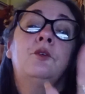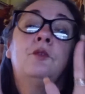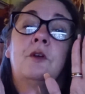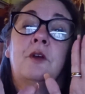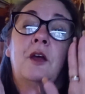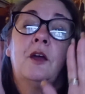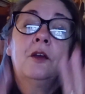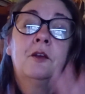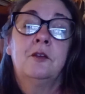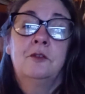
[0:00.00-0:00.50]

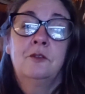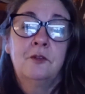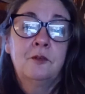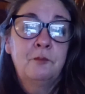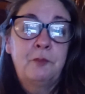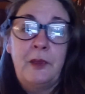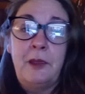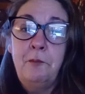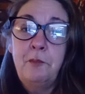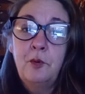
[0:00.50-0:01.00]
that
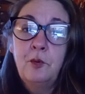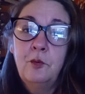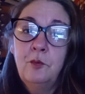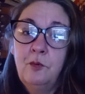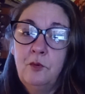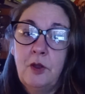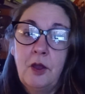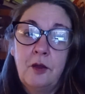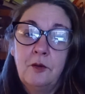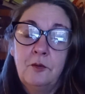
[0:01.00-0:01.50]
people
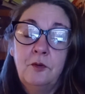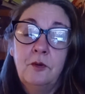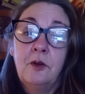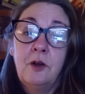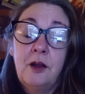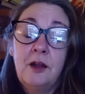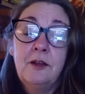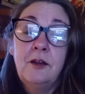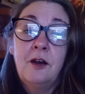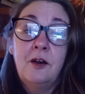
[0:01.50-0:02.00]
go like,